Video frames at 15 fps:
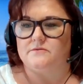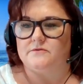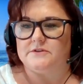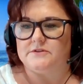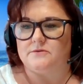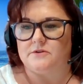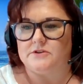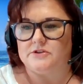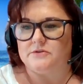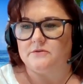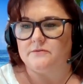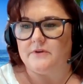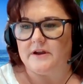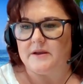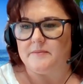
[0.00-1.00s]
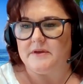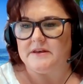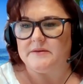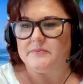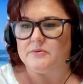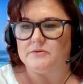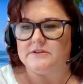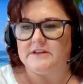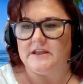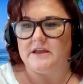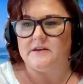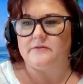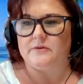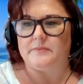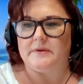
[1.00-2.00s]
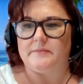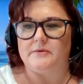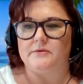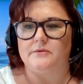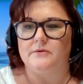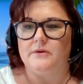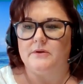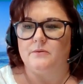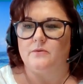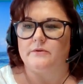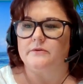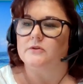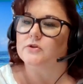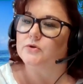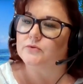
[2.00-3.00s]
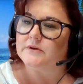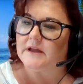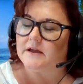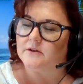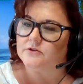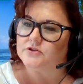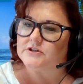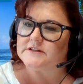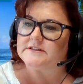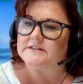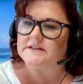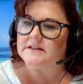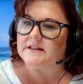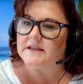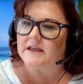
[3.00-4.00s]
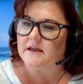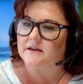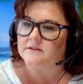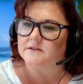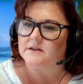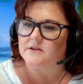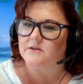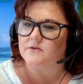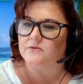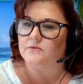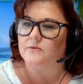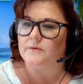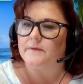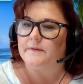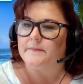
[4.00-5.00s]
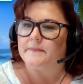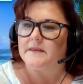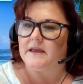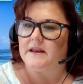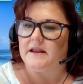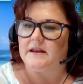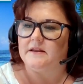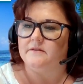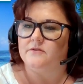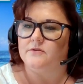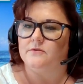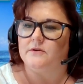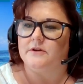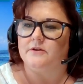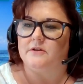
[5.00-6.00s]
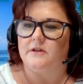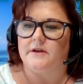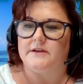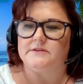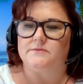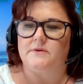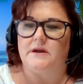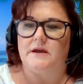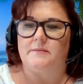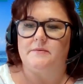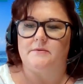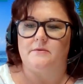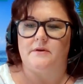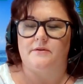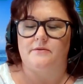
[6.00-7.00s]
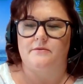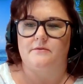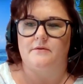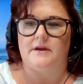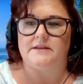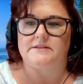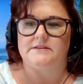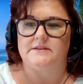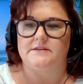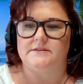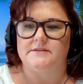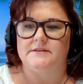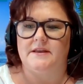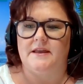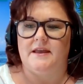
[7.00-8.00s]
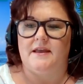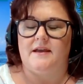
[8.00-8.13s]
resorts you would recommend in Punta Cana for people with gluten allergies, celiac, that any of you or your clients were happy with? Gracias.